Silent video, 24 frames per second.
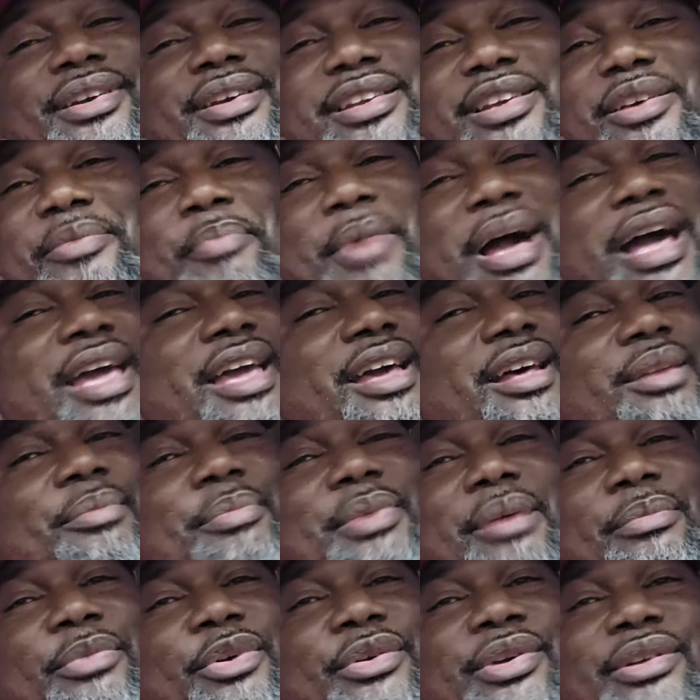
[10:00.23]
it is. My
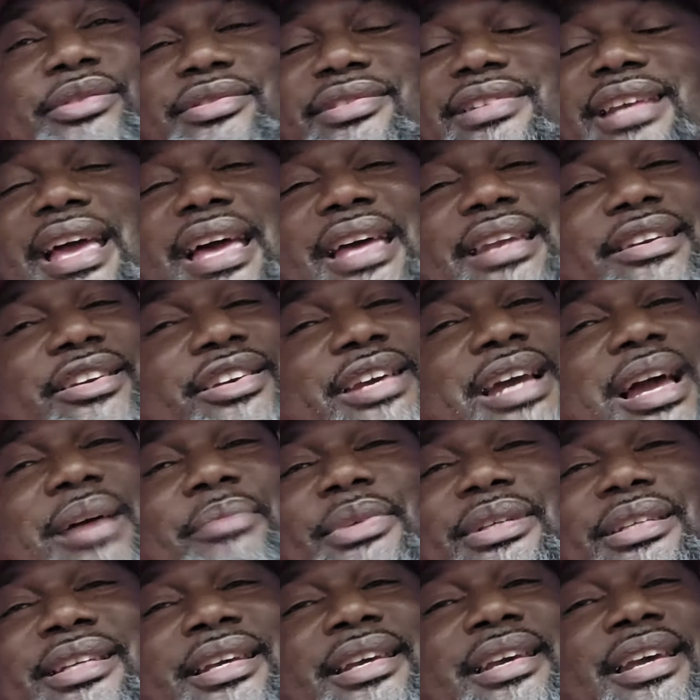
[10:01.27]
Alabama Crimson Tide
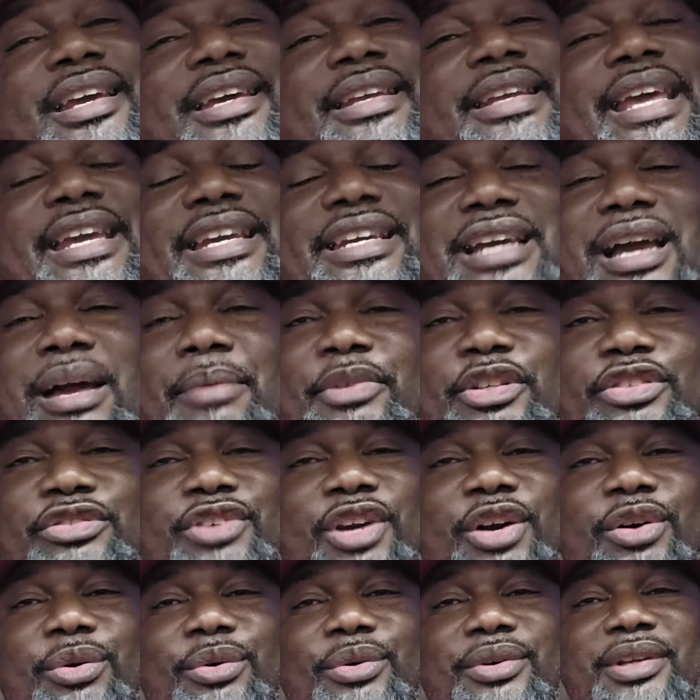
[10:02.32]
coming, and they coming
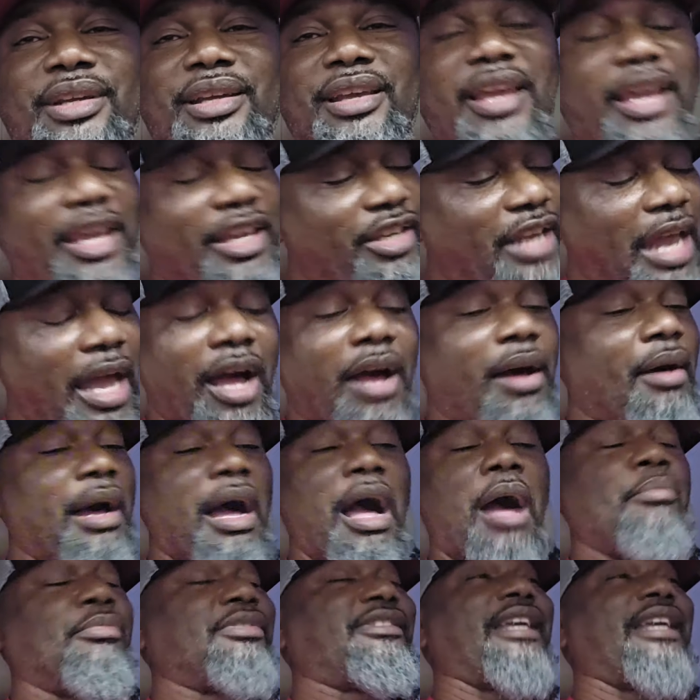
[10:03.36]
strong. And I'm